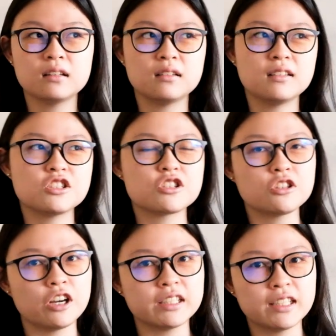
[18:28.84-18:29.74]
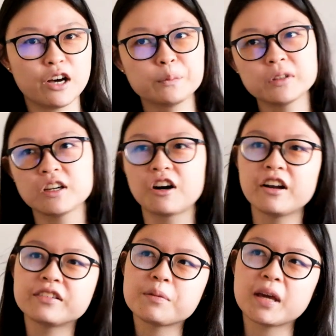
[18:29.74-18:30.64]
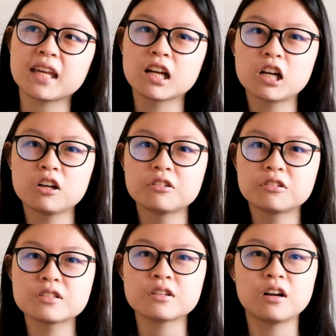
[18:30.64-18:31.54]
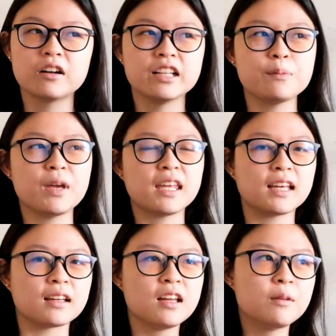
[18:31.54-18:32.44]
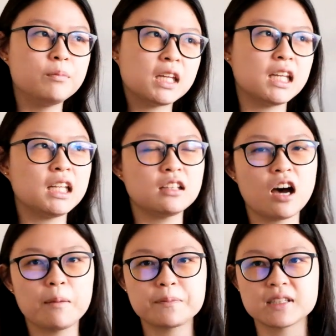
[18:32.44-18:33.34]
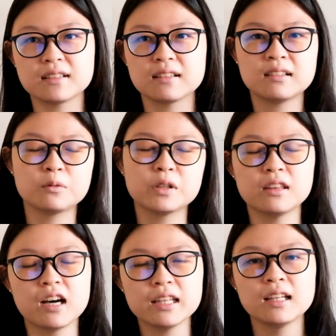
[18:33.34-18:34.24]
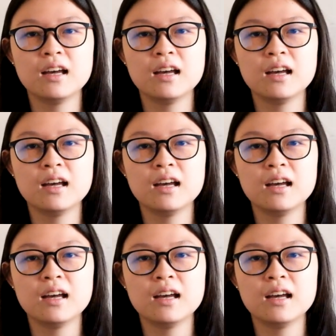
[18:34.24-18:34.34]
they just started out but they're already making clothes, they're already making bikini tops and whatnot,